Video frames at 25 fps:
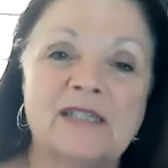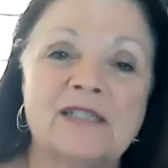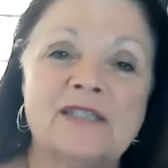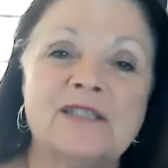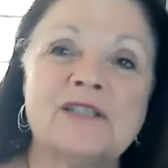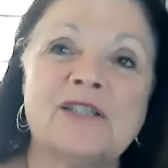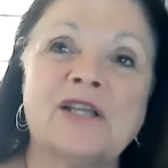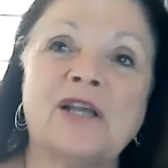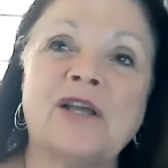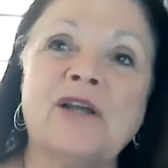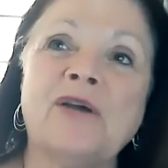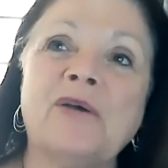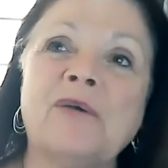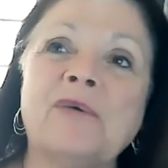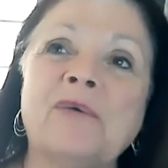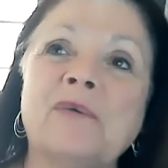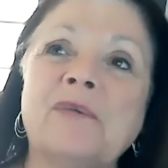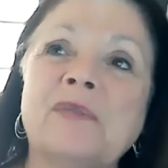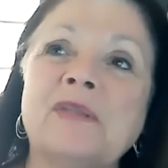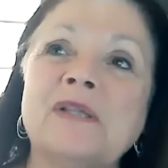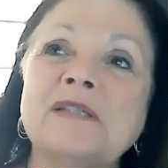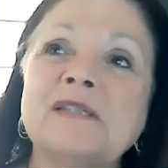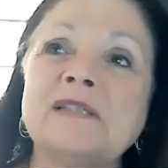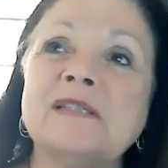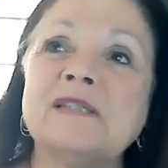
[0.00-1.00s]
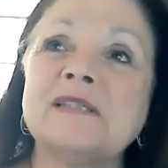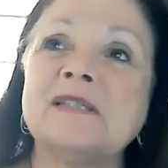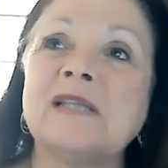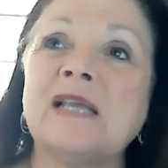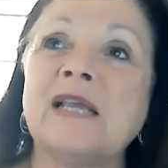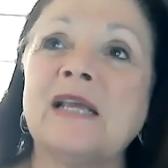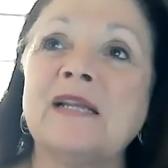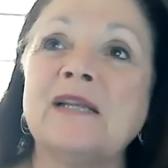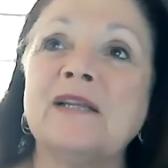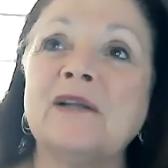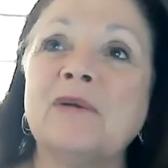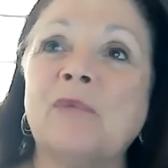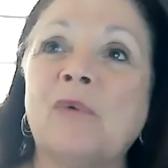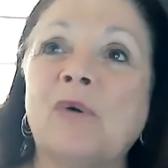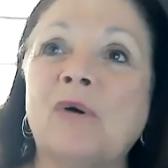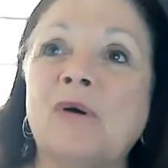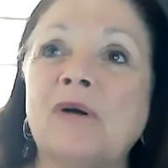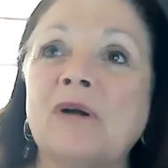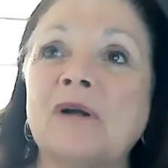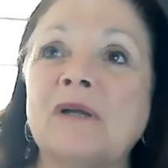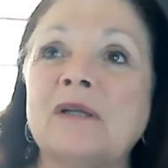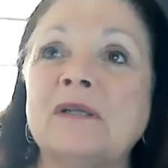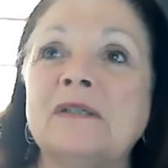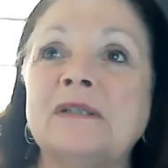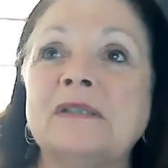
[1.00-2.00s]
So, this is Sandy
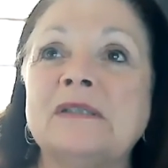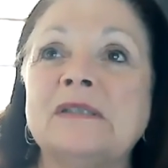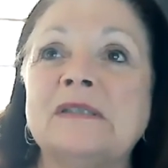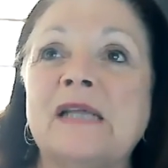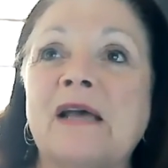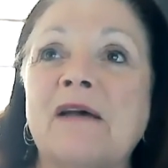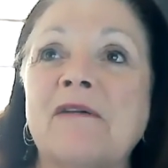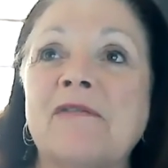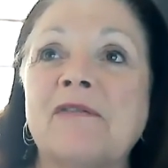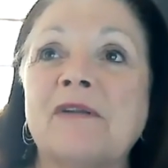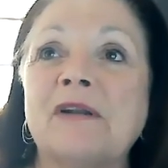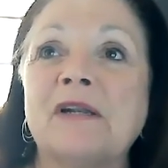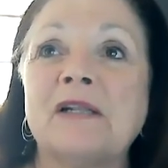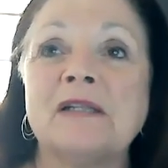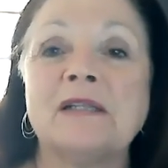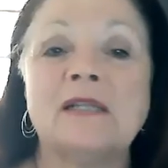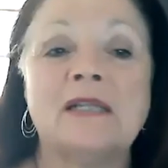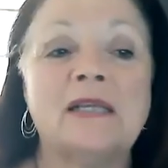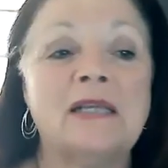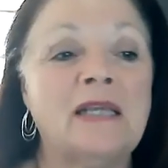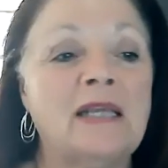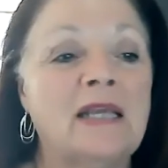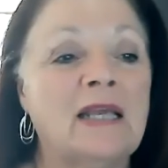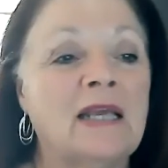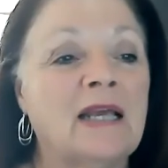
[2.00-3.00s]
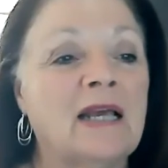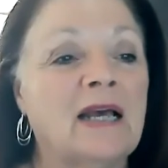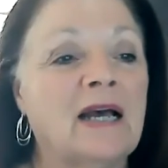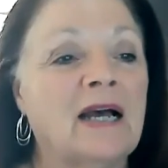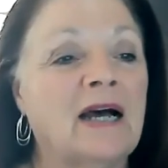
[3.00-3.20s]
Warren, definitely